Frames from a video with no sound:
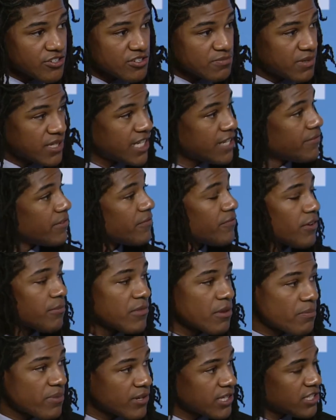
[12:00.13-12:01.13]
but even from the
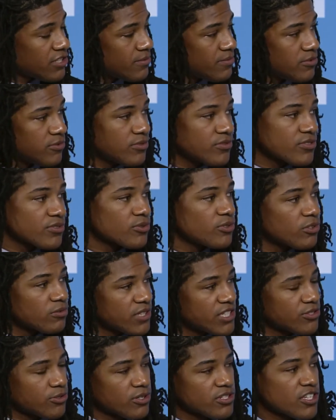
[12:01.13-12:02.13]
principal and school
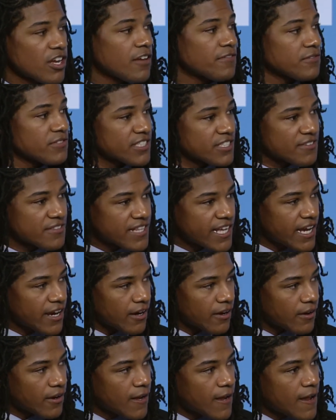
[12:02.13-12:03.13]
resource officer
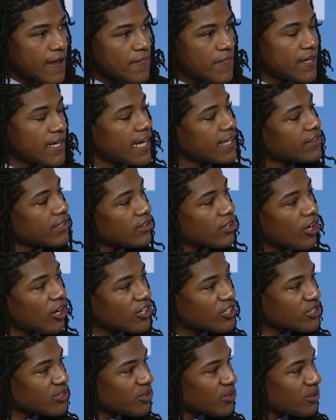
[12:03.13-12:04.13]
there, than at the larger